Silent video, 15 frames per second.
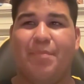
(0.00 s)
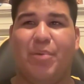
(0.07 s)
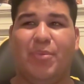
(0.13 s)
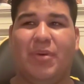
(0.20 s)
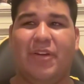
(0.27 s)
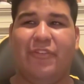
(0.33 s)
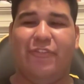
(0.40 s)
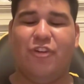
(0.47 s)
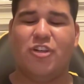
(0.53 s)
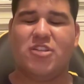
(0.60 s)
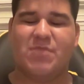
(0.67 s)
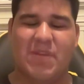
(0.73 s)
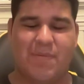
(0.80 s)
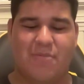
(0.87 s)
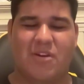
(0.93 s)
but my
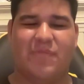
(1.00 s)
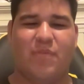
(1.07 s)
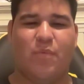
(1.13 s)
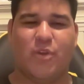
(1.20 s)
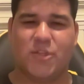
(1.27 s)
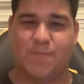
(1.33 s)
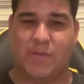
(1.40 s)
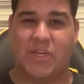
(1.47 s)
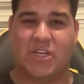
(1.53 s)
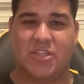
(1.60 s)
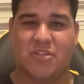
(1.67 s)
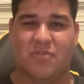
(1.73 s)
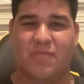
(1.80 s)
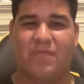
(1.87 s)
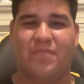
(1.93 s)
first amiibo ever was
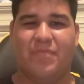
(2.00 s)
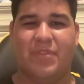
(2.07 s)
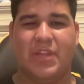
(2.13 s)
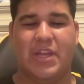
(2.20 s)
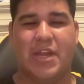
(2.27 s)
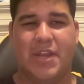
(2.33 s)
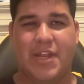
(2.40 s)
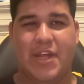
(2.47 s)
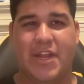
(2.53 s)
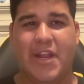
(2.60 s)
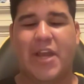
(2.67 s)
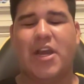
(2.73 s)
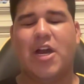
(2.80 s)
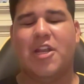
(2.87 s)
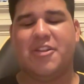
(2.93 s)
Pikachu, and then
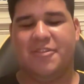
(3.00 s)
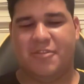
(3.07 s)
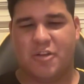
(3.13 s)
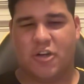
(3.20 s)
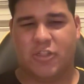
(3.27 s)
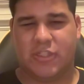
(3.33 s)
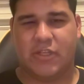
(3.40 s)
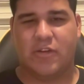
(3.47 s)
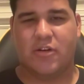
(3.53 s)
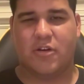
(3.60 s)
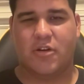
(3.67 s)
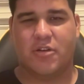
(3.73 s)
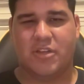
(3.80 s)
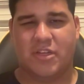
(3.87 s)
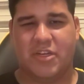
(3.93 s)
I got Donkey
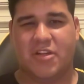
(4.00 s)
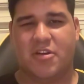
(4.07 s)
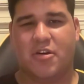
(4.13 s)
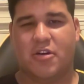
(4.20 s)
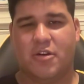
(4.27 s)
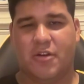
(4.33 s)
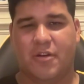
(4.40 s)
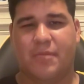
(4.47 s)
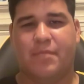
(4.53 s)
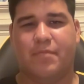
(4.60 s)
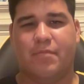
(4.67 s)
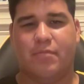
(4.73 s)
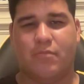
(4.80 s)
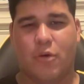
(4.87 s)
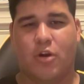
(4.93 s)
Kong, Diddy Kong,
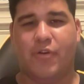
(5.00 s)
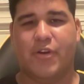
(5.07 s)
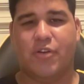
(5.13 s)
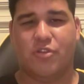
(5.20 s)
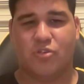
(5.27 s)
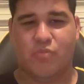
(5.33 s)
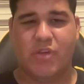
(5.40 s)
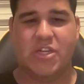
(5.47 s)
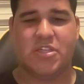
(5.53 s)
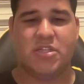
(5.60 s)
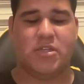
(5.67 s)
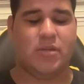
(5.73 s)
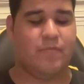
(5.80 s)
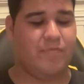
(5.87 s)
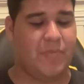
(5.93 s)
Mario, and Luigi,
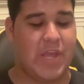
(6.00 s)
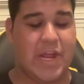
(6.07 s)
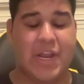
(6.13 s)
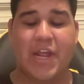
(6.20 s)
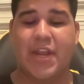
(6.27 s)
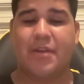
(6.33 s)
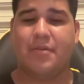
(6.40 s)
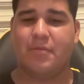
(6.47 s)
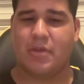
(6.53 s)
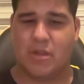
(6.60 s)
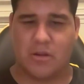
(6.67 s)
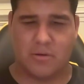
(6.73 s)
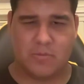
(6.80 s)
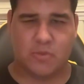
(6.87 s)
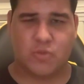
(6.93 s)
and then
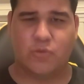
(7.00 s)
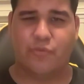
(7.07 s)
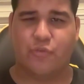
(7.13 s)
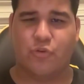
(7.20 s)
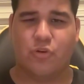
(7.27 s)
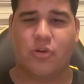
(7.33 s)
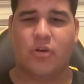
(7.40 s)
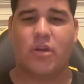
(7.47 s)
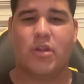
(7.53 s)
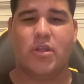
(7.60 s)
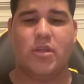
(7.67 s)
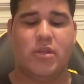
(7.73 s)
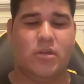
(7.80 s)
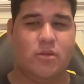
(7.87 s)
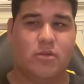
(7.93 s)
so far,
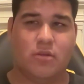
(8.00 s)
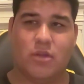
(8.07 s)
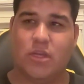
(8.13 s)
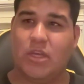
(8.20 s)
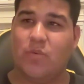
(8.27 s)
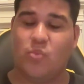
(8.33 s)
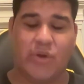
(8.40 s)
it